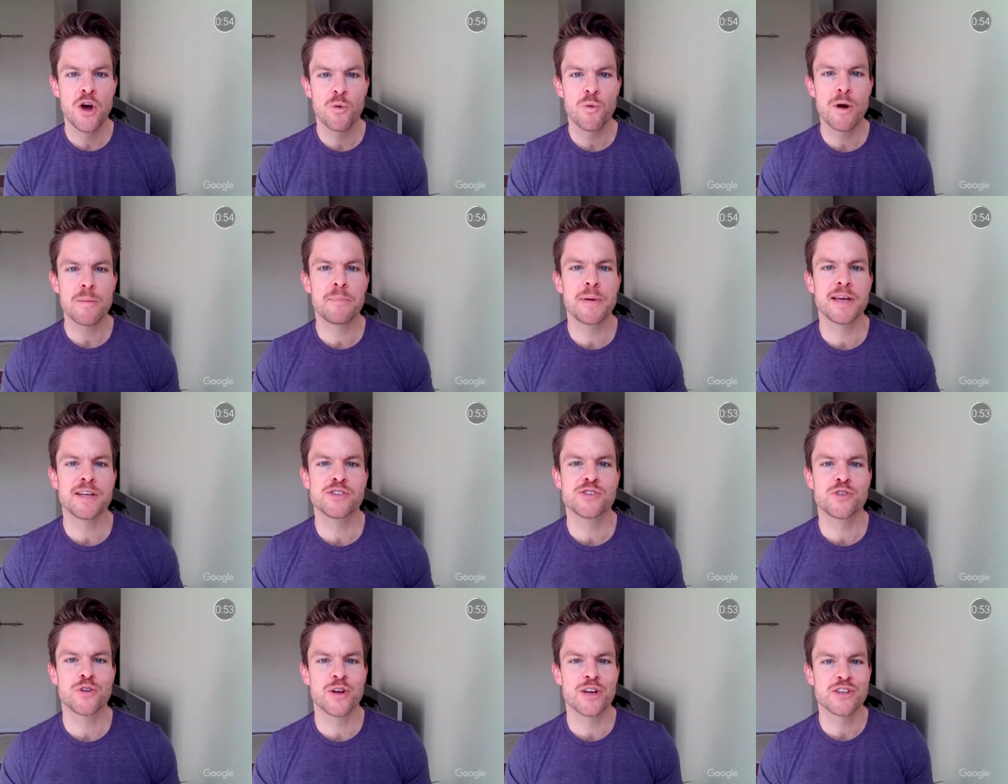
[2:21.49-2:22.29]
web
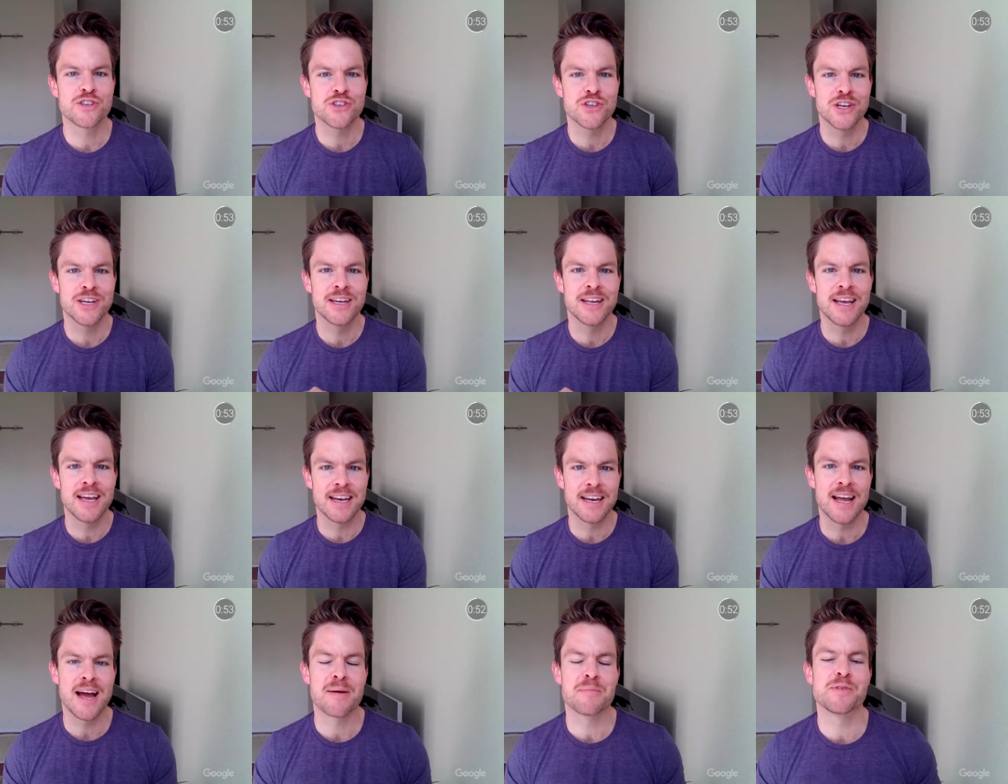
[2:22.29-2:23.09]
page creation,
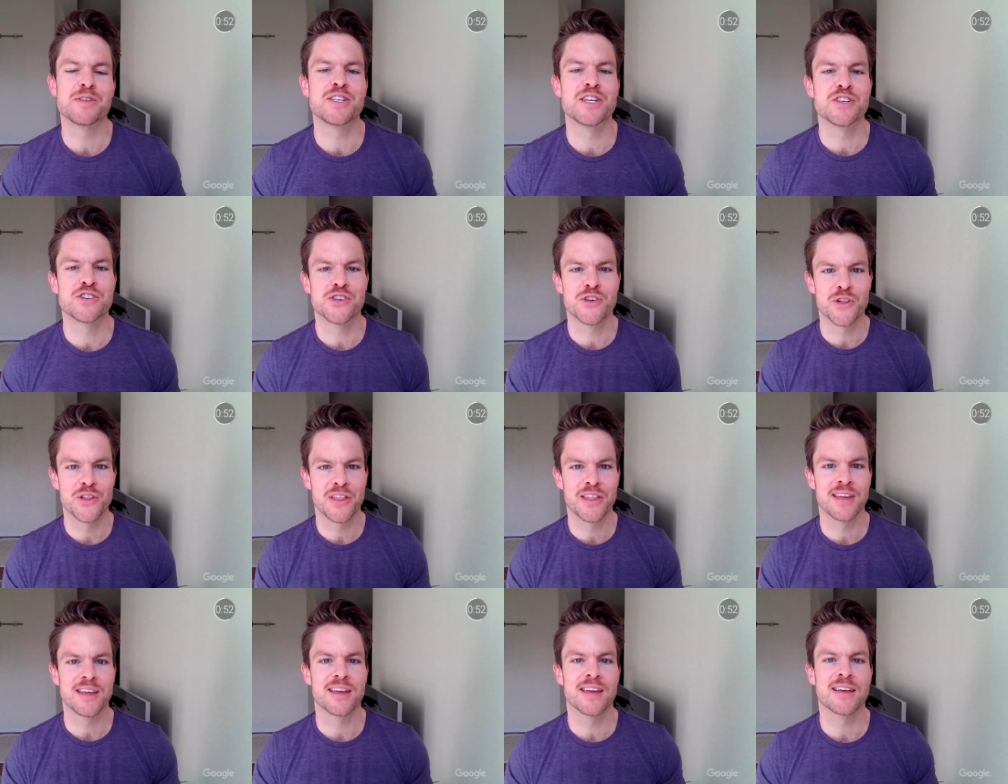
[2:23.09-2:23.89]
and
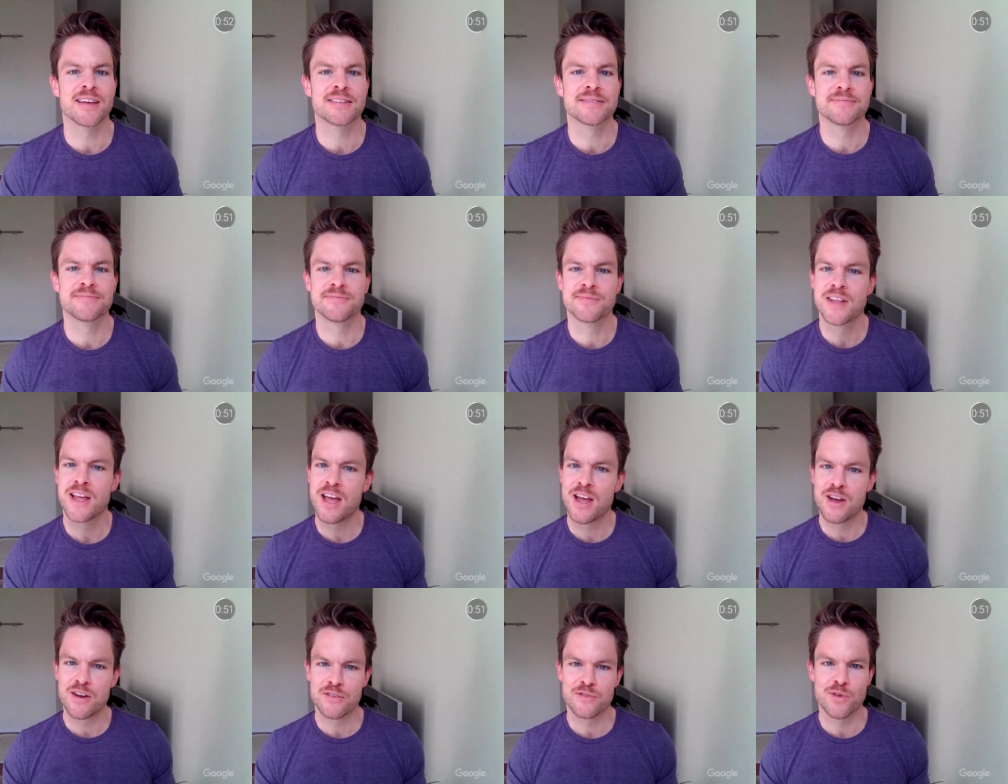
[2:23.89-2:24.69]
computational thinking.
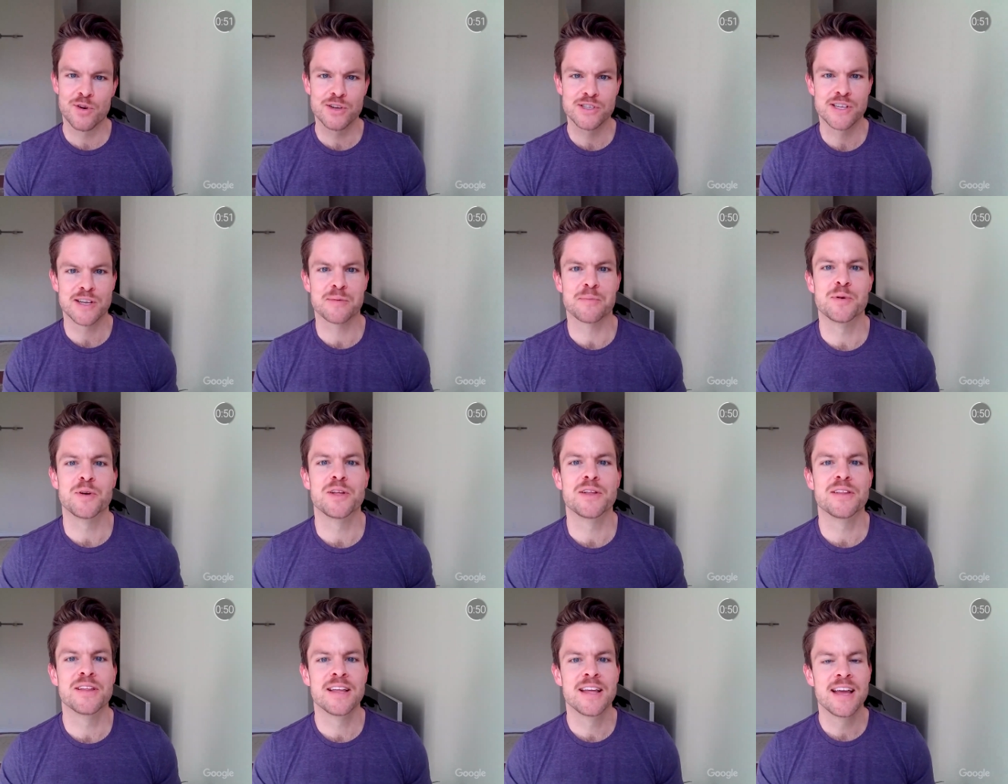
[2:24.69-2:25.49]
For example,